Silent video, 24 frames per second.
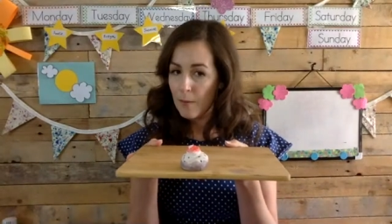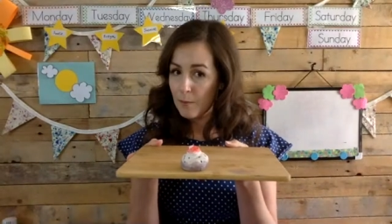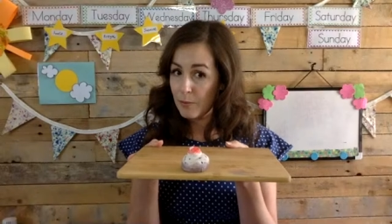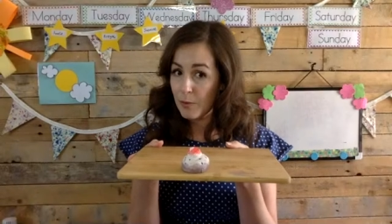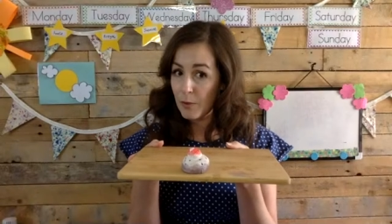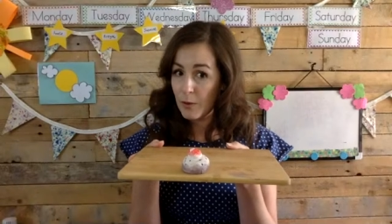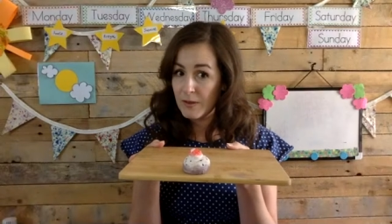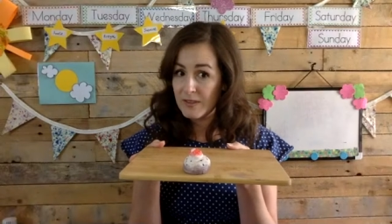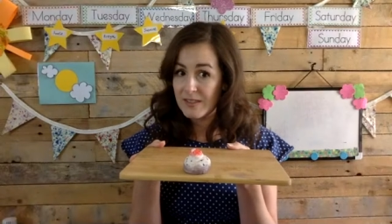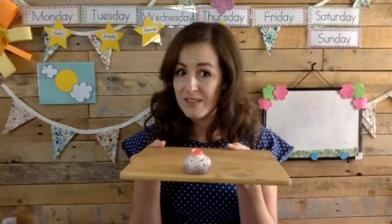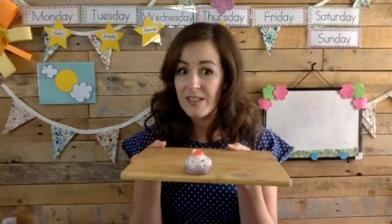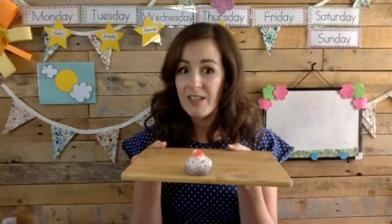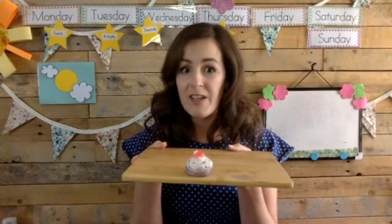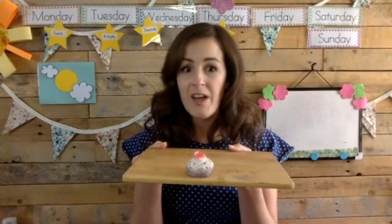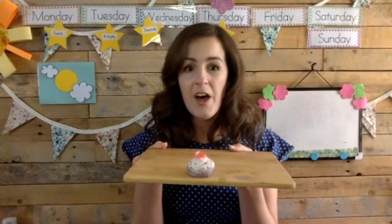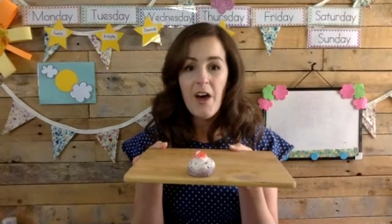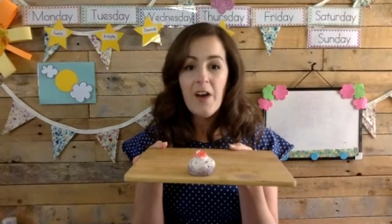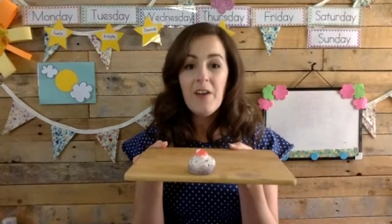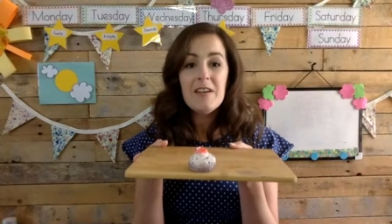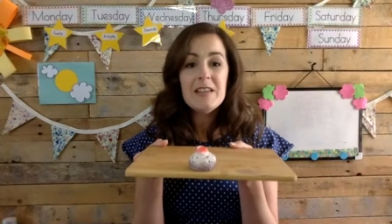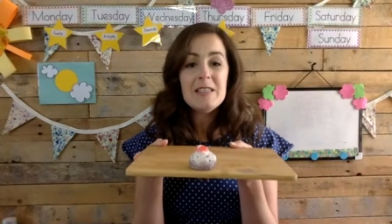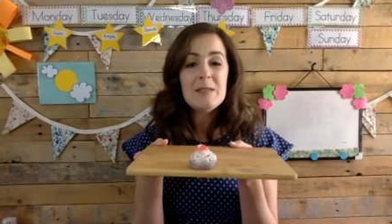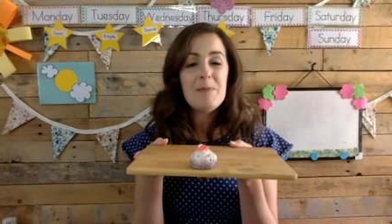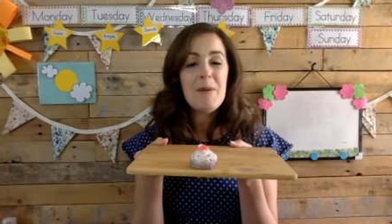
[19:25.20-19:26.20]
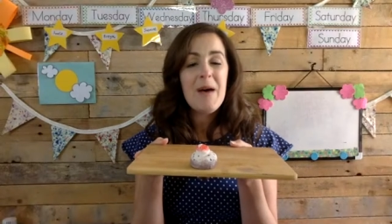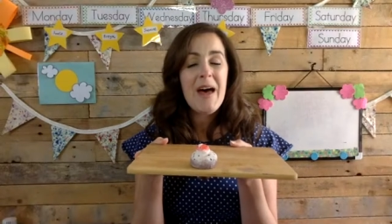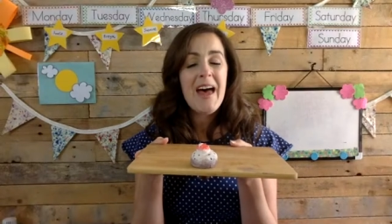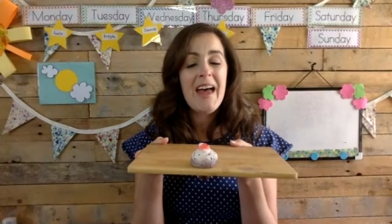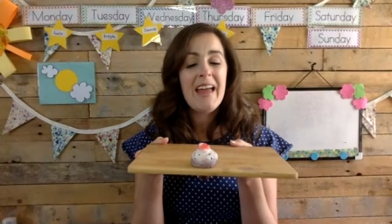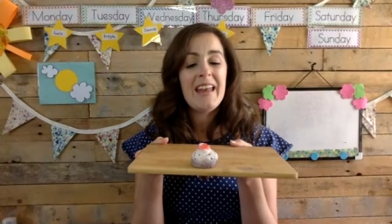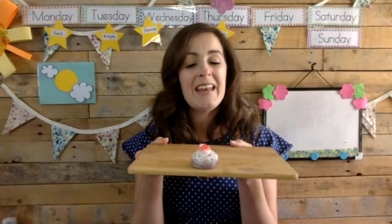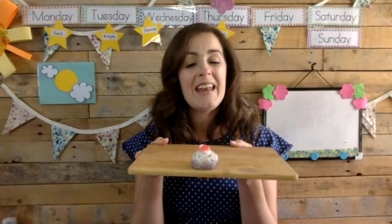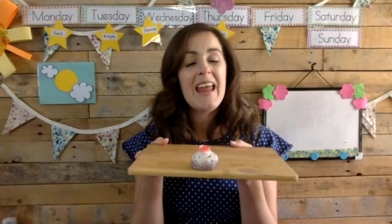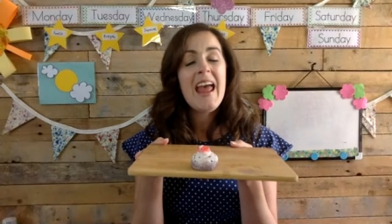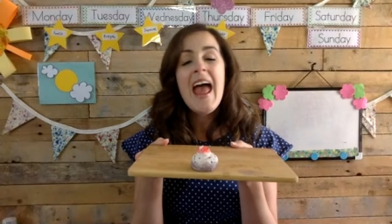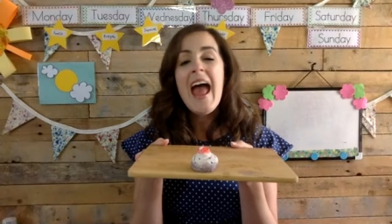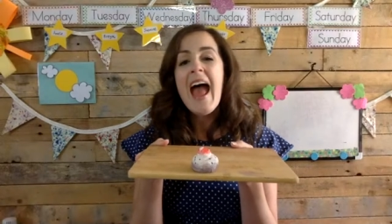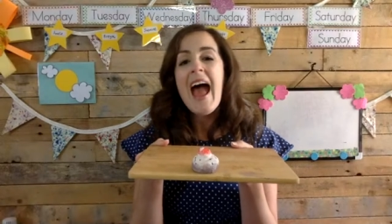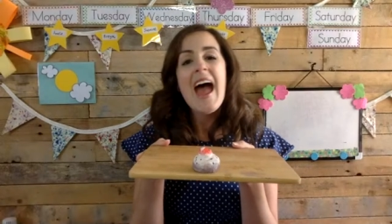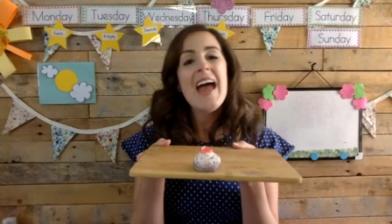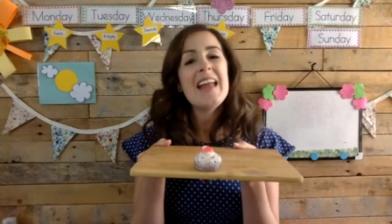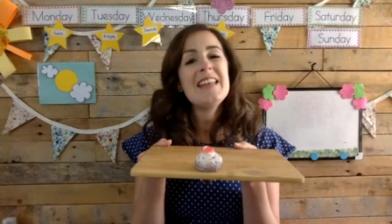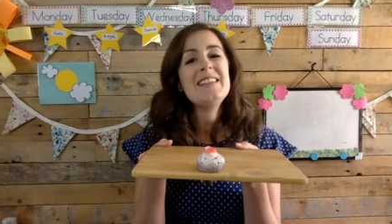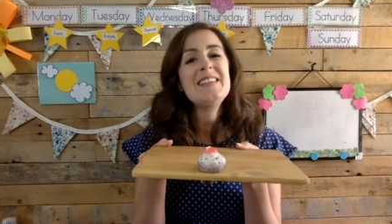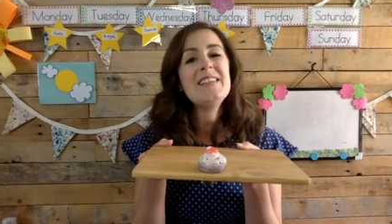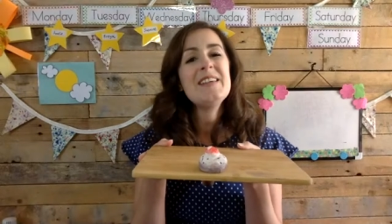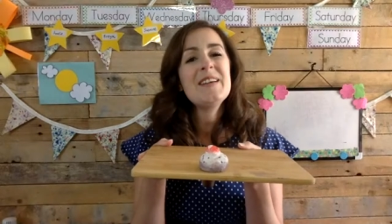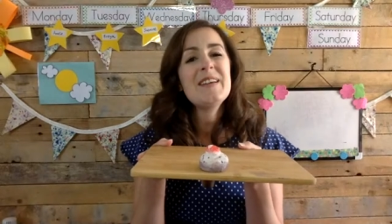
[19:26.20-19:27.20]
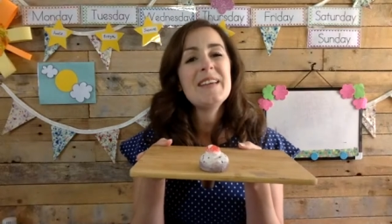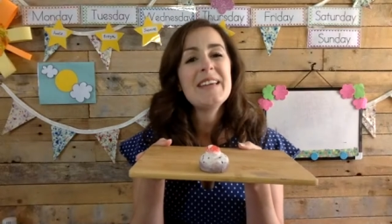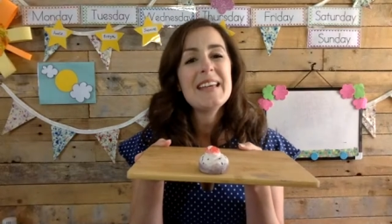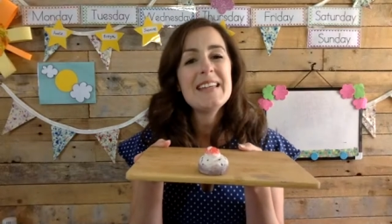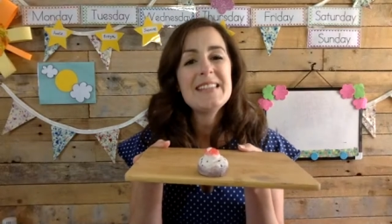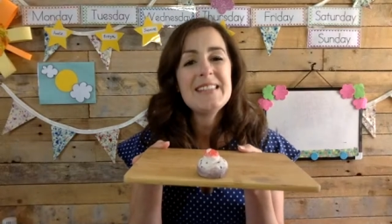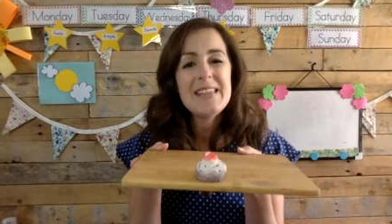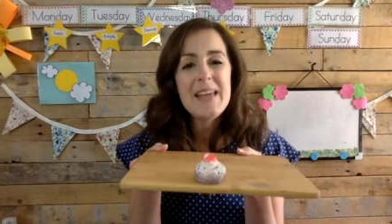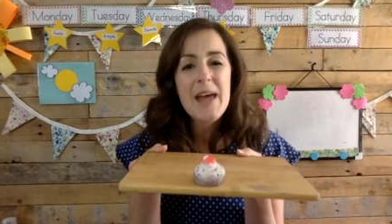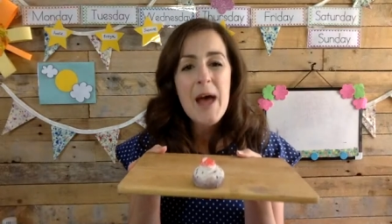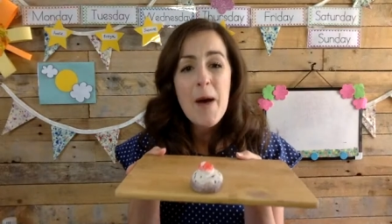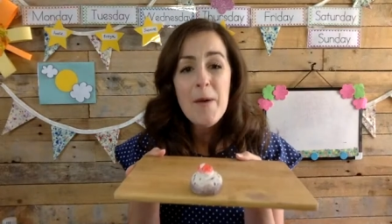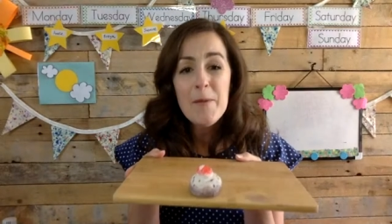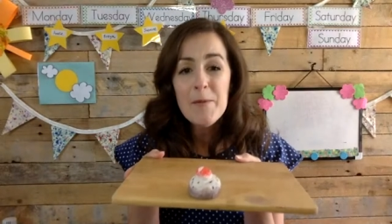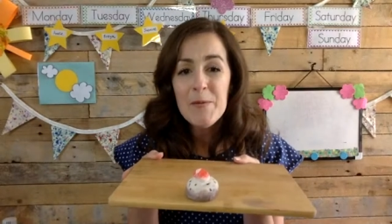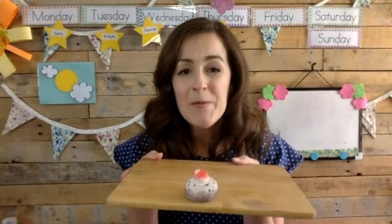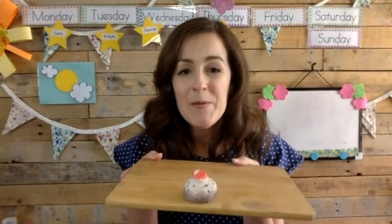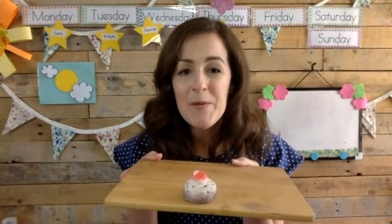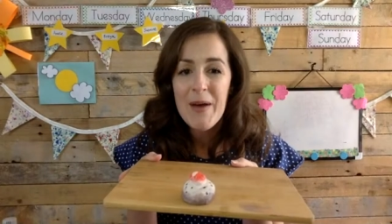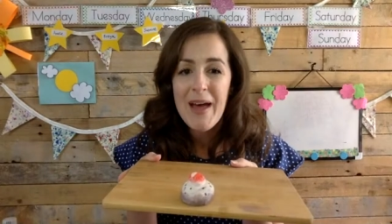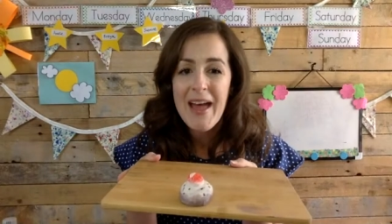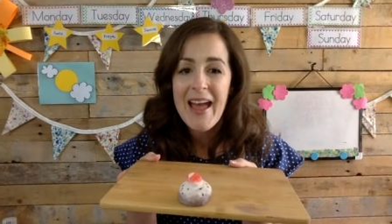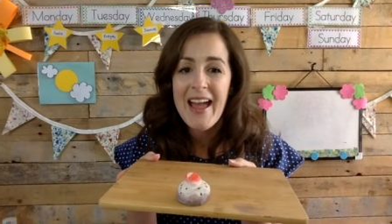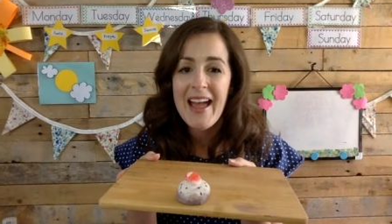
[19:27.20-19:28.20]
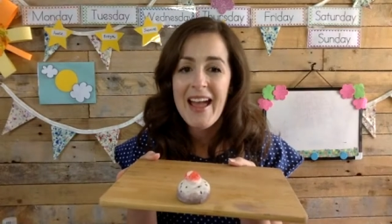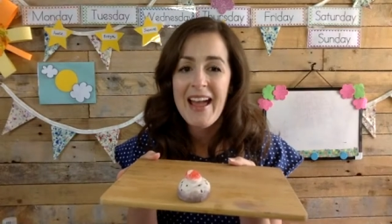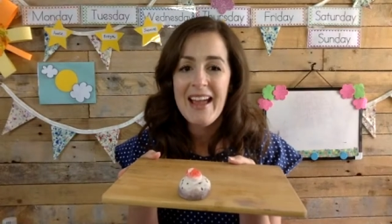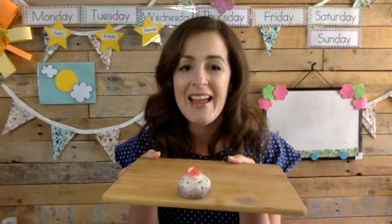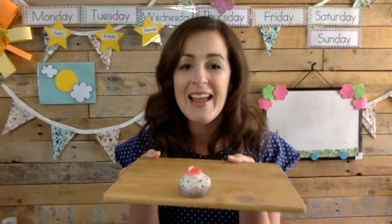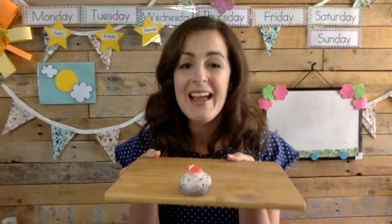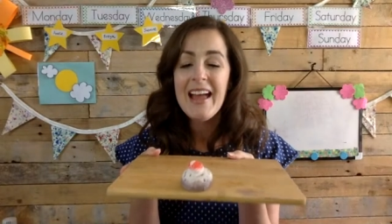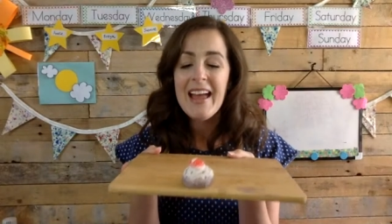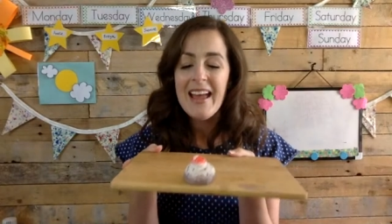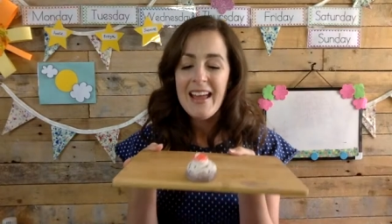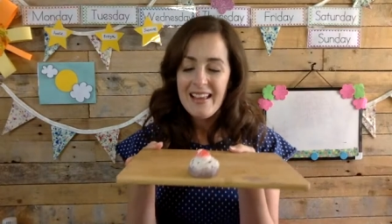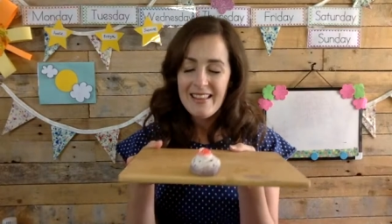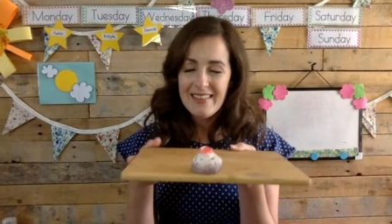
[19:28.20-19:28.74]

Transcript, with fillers: bought a currant bun and took it away.